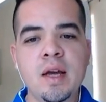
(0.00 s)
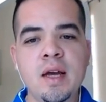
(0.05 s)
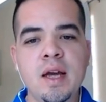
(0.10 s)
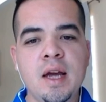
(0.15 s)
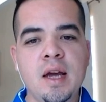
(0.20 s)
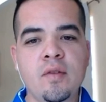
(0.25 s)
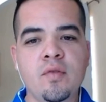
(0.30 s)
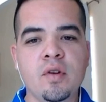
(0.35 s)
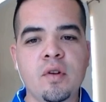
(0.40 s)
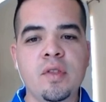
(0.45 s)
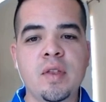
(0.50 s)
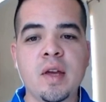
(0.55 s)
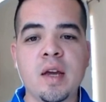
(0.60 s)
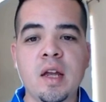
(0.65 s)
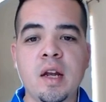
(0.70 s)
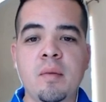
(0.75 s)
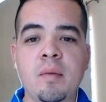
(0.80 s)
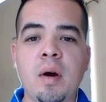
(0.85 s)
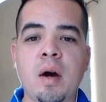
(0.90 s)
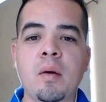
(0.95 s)
If you're thinking
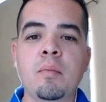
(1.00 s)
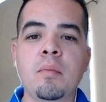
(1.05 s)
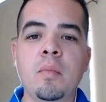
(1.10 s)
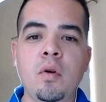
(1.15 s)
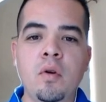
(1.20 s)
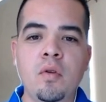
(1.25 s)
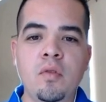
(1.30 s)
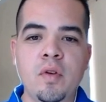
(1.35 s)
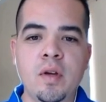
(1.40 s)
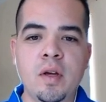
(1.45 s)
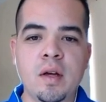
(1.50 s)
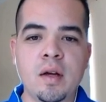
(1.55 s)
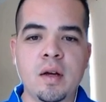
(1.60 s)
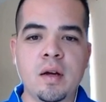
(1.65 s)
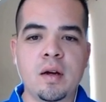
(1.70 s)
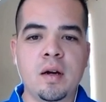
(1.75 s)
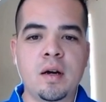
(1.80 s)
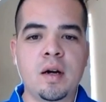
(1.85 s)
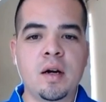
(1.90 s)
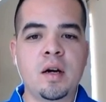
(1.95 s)
about moving,
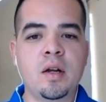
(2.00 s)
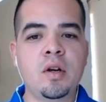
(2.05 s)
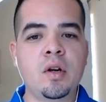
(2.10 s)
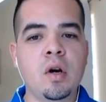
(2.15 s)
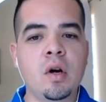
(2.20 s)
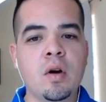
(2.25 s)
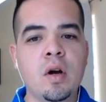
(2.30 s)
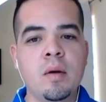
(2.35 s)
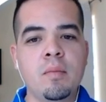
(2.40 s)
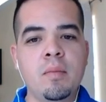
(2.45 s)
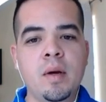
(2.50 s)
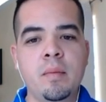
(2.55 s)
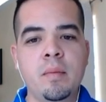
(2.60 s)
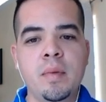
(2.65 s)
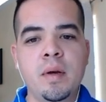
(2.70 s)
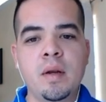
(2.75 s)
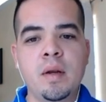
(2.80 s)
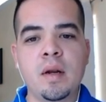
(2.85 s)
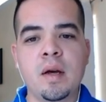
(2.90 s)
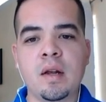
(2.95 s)
uh, no
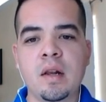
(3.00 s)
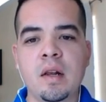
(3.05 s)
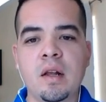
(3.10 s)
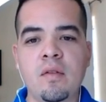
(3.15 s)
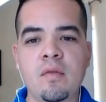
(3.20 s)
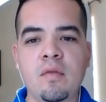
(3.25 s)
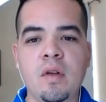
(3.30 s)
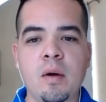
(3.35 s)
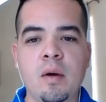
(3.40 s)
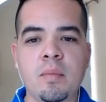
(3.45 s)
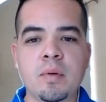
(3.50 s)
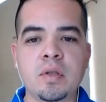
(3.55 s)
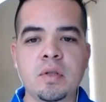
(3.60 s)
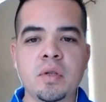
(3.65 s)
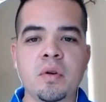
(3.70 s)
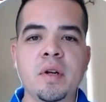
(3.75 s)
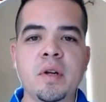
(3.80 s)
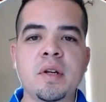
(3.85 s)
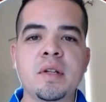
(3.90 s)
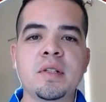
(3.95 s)
commitment, I'd love the
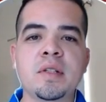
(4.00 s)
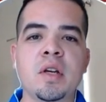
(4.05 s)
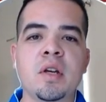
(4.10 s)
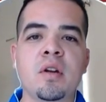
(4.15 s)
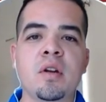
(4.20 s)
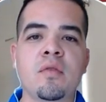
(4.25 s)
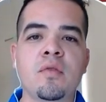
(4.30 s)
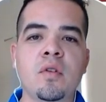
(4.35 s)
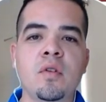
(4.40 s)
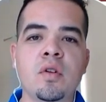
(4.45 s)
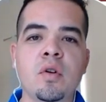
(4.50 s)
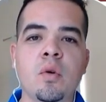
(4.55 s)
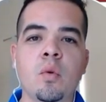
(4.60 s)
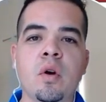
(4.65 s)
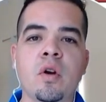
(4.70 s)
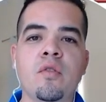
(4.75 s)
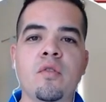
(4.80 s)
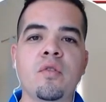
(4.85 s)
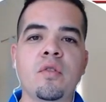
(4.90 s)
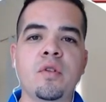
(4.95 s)
opportunity to interview to
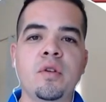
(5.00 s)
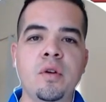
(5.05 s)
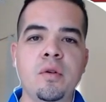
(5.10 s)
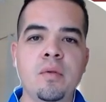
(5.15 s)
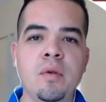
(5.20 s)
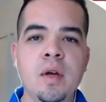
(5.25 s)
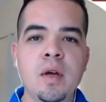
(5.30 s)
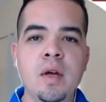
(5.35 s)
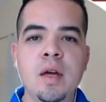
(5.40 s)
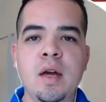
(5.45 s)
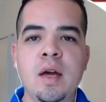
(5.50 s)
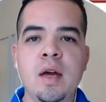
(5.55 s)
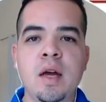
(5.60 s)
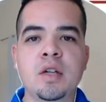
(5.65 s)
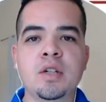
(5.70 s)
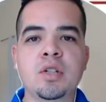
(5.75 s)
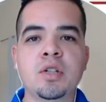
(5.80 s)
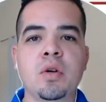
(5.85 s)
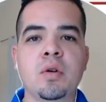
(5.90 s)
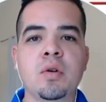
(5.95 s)
work for you and
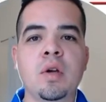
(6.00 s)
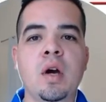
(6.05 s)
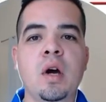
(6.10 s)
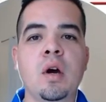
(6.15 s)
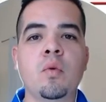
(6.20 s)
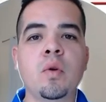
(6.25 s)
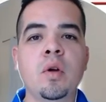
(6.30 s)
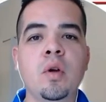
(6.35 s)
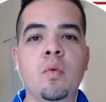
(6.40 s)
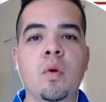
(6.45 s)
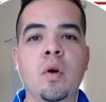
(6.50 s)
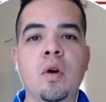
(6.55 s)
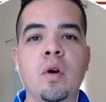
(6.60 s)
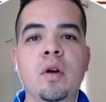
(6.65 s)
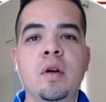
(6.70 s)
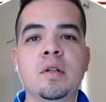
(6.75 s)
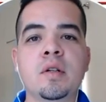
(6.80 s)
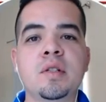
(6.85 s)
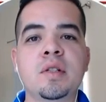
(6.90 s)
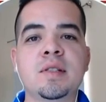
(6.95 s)
show you how we
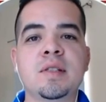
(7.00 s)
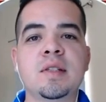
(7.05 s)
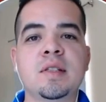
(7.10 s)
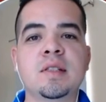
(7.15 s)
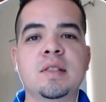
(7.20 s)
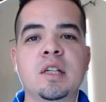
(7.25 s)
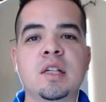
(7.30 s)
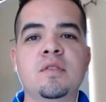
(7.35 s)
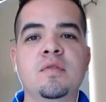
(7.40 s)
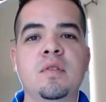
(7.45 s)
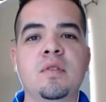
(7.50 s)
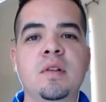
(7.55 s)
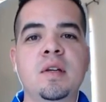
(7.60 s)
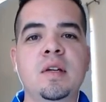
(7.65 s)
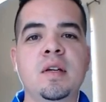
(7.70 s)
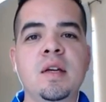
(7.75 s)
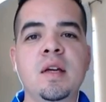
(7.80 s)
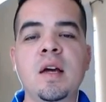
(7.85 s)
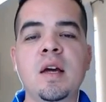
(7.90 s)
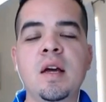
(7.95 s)
work to
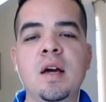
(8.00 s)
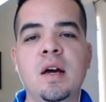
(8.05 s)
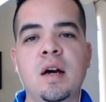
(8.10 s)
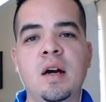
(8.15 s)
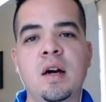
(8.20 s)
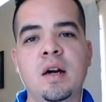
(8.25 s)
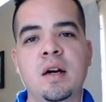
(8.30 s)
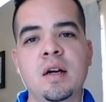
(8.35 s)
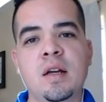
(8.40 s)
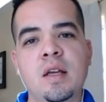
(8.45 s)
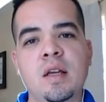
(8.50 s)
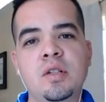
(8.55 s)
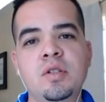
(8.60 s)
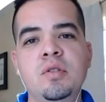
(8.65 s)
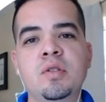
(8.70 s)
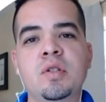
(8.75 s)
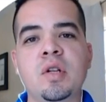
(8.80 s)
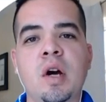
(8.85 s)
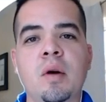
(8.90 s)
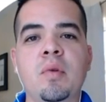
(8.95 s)
successfully uh, get you
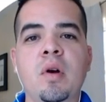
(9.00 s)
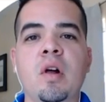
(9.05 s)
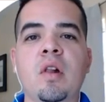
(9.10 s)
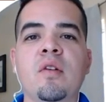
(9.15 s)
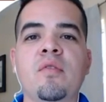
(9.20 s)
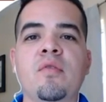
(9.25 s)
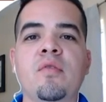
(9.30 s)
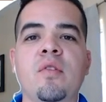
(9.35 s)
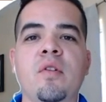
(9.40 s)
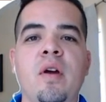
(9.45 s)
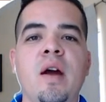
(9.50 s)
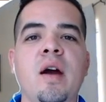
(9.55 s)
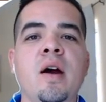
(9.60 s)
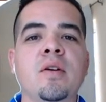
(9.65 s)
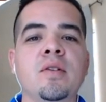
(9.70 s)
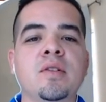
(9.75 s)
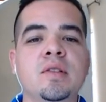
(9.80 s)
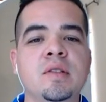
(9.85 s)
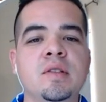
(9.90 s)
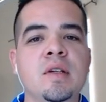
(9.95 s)
top dollar for your
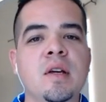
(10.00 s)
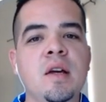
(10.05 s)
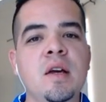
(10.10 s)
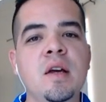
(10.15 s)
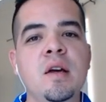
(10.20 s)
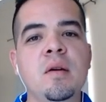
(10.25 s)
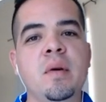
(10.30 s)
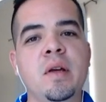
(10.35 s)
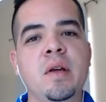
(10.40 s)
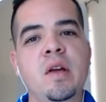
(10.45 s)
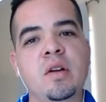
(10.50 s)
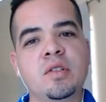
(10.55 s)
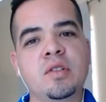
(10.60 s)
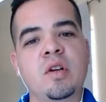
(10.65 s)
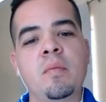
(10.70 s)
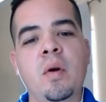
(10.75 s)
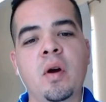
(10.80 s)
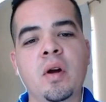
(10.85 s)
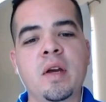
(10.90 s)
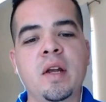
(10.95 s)
house. But here's our
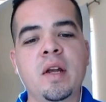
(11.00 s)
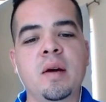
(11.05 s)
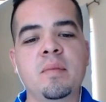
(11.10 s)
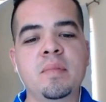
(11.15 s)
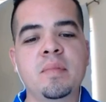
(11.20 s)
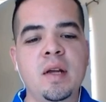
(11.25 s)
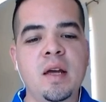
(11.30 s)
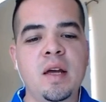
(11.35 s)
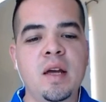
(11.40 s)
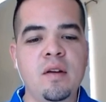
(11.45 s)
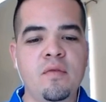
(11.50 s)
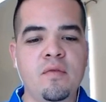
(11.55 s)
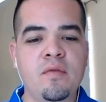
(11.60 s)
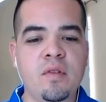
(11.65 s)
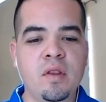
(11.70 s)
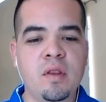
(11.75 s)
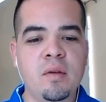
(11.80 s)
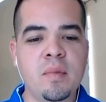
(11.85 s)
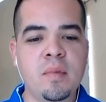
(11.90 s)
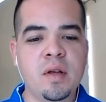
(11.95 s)
market update for
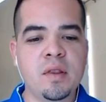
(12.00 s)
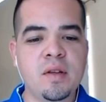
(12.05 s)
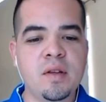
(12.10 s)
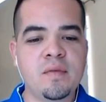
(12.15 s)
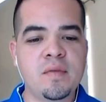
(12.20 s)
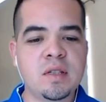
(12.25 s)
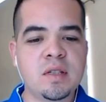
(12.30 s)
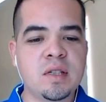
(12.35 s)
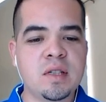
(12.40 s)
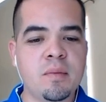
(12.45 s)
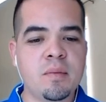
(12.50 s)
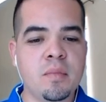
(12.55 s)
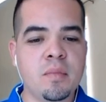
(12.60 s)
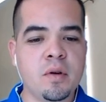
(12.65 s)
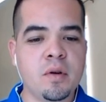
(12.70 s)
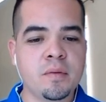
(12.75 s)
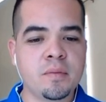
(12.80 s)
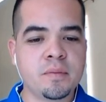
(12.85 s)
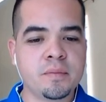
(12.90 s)
the month of December.